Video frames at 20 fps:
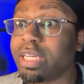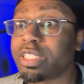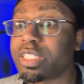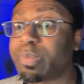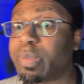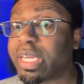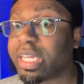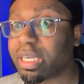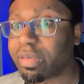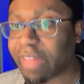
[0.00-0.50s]

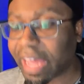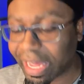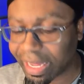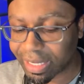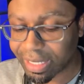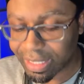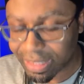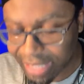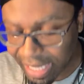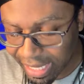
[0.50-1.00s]
Speaking of
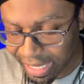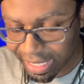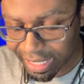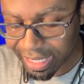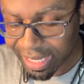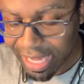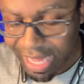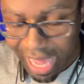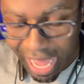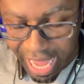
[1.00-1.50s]
that, dang
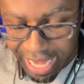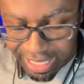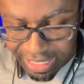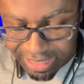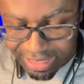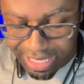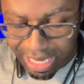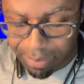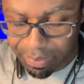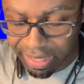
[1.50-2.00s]
it. I
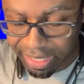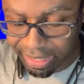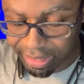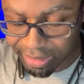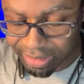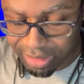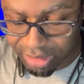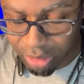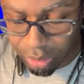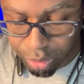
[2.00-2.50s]
need to stop
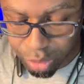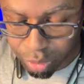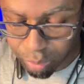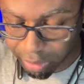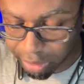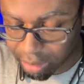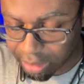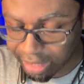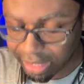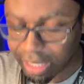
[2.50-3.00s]
being so
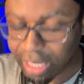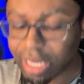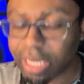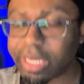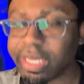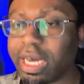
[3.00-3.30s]
squirrely.